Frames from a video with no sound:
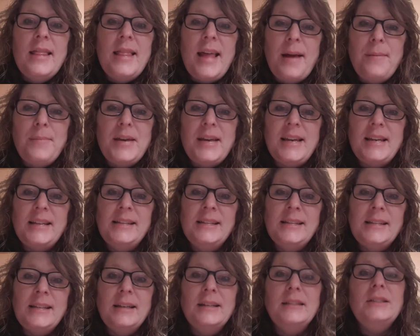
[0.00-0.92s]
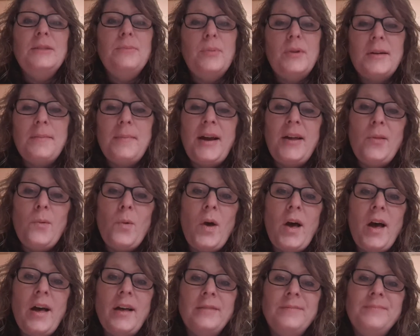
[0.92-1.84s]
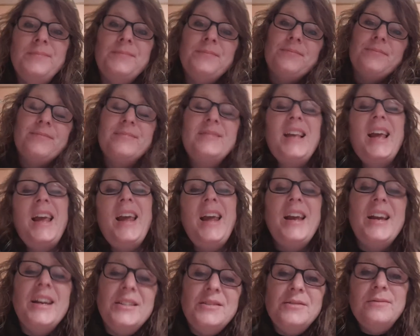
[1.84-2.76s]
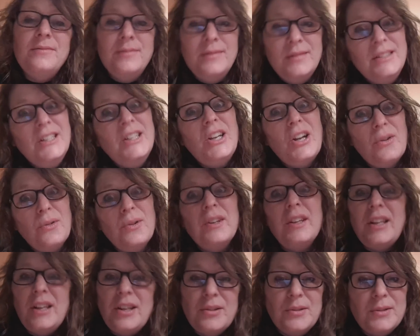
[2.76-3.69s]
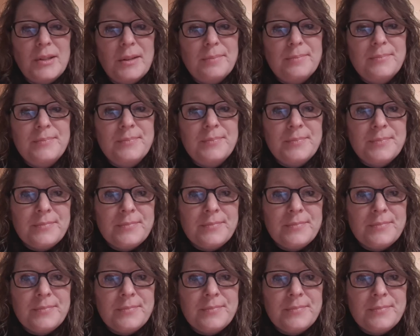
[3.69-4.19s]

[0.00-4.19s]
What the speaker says: that means you put them on the wall and you don't really use them.